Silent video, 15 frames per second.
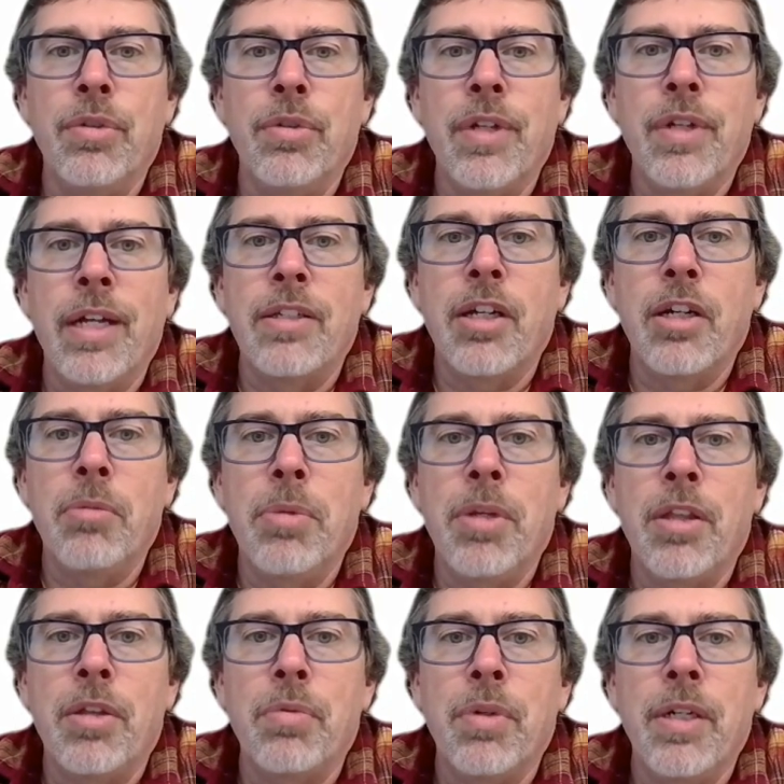So that's going to be
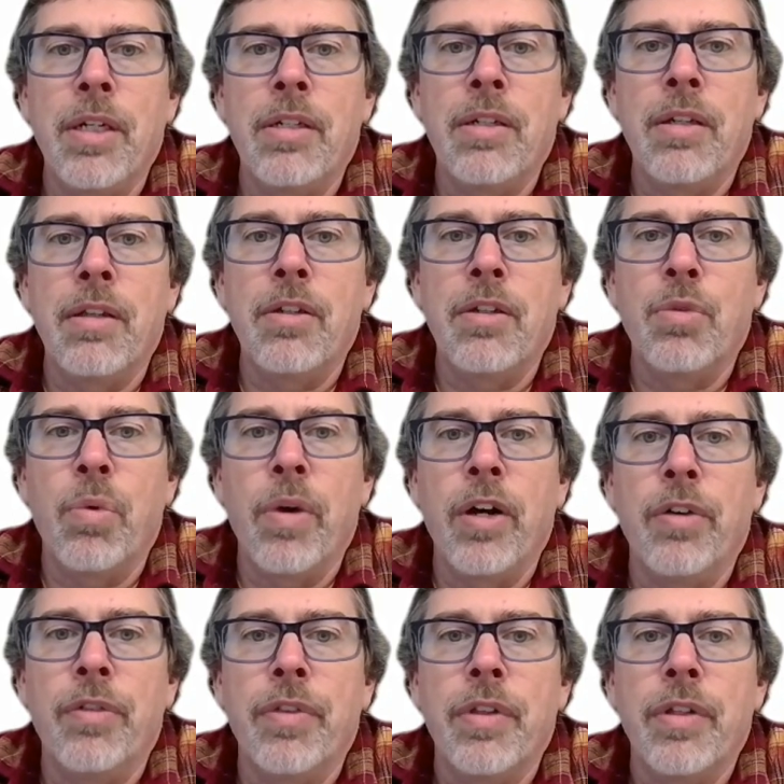3 to the
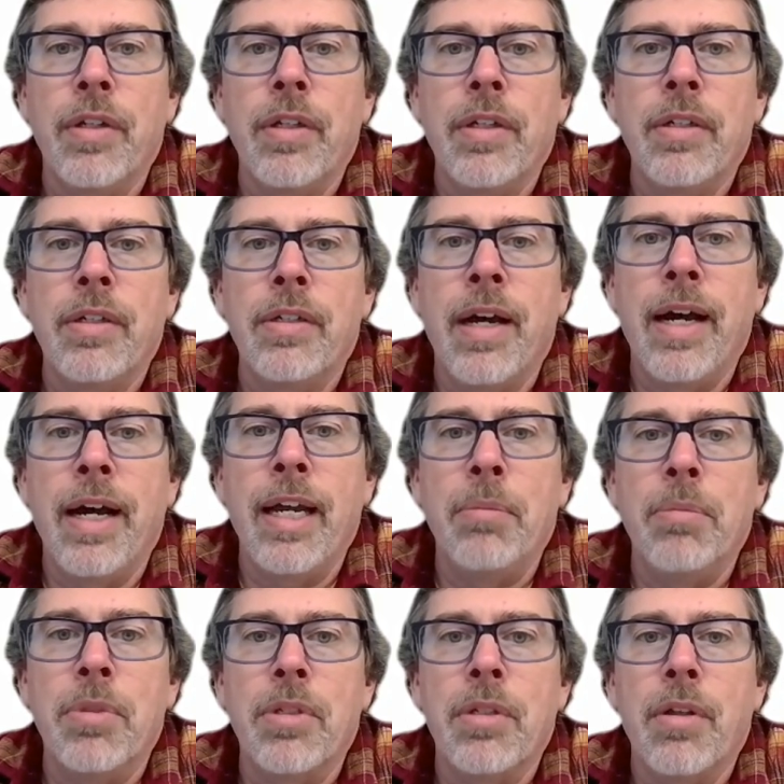12th
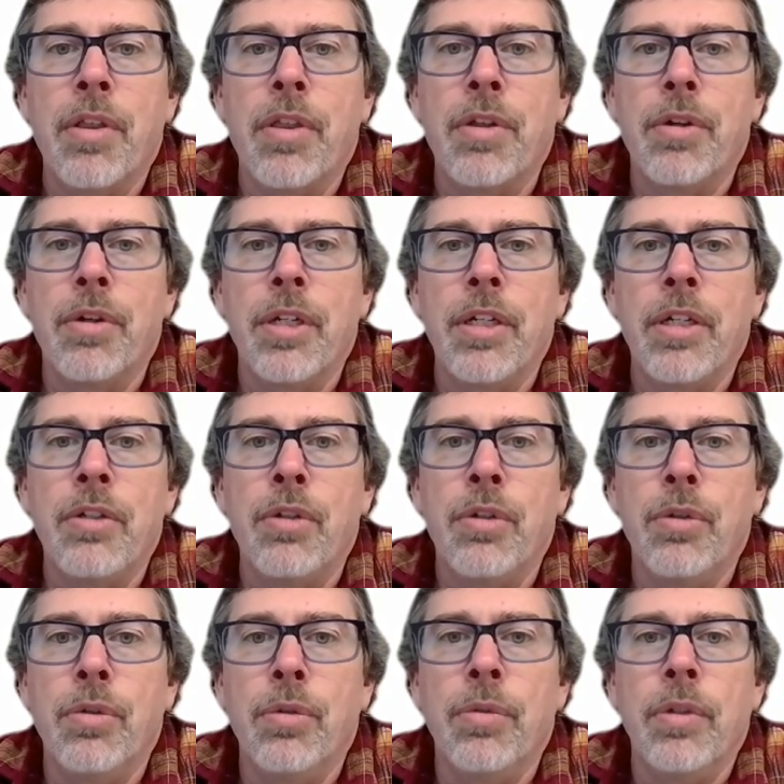times
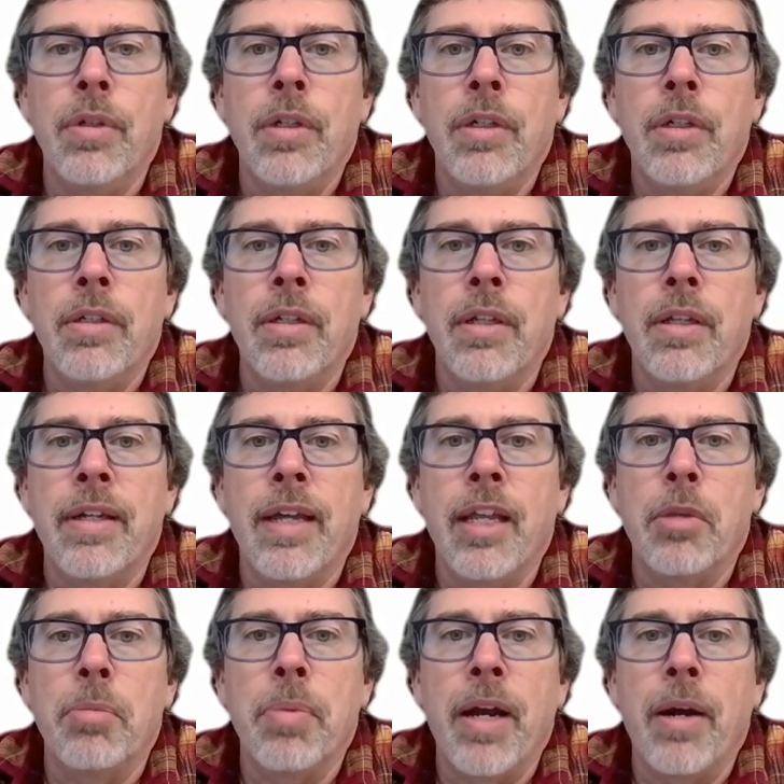32 to the
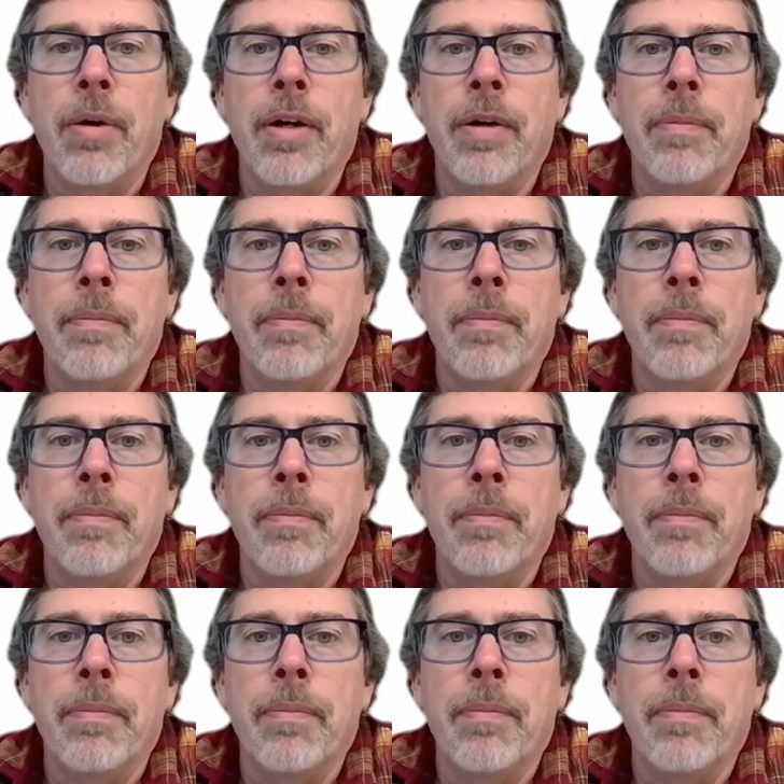10th power.